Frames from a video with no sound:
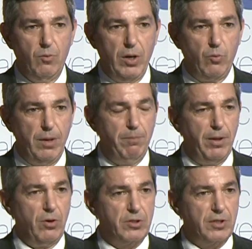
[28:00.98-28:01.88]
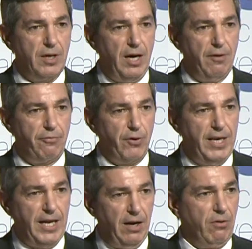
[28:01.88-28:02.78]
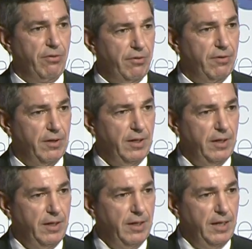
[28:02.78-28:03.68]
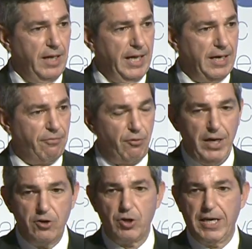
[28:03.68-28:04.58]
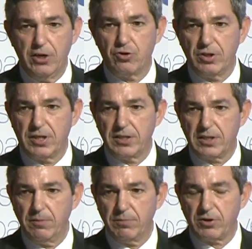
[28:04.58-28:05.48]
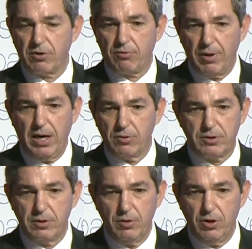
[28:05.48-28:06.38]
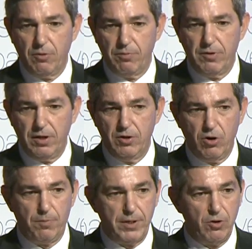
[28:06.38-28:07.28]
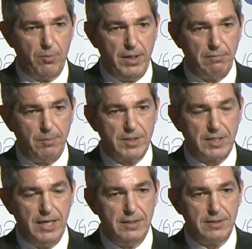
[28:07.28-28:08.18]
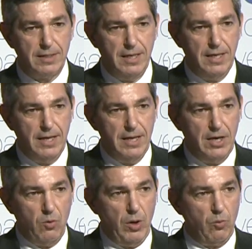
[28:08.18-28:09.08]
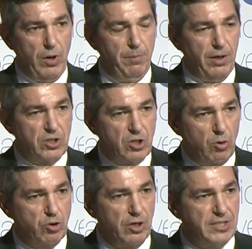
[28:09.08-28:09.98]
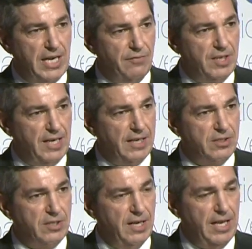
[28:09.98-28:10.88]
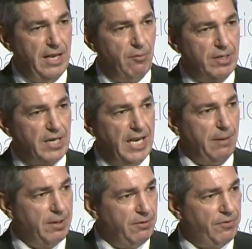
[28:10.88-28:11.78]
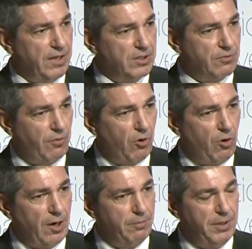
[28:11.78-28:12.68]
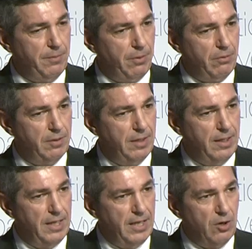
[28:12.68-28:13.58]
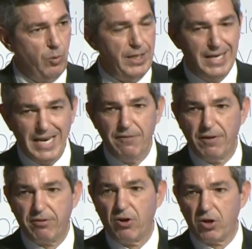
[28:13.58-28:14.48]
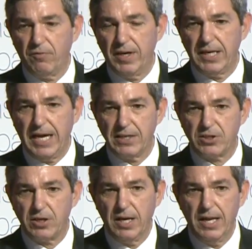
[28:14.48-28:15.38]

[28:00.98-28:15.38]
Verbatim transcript: when we built our free health and our free education systems throughout Europe, the Europe and European member states, when we built social safety nets and retirement funds for all our people, we never thought of it as